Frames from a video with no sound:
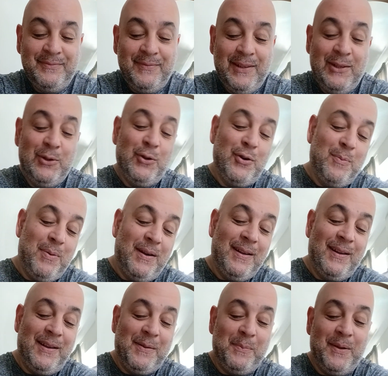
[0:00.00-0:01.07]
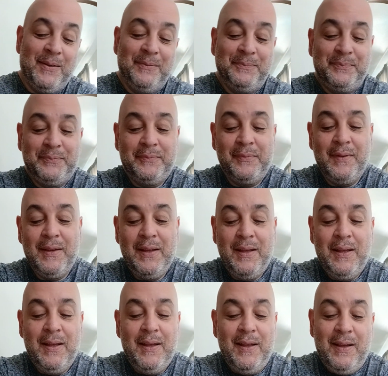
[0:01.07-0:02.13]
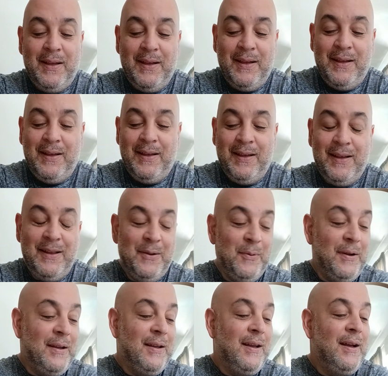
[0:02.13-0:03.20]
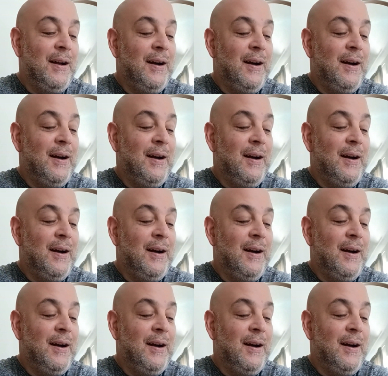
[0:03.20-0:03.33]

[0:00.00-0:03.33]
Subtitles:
your dog will probably like me. Anyway,